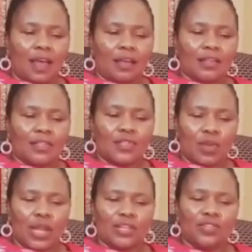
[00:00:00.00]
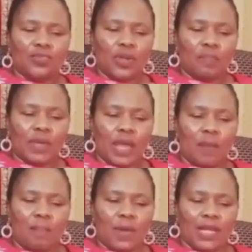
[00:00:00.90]
so that you will be
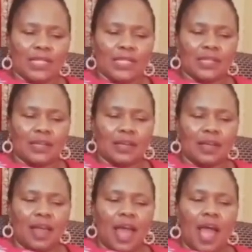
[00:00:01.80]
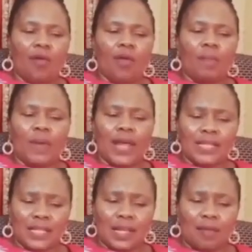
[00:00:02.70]
a blessing. I will
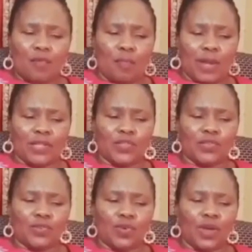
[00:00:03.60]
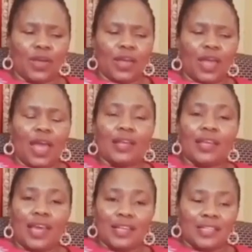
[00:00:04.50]
bless them who bless you,
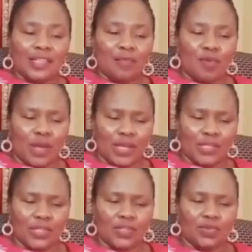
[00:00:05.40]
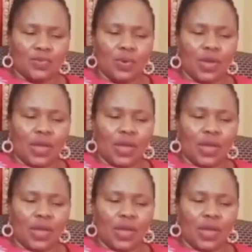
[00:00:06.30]
and curse him who curses you.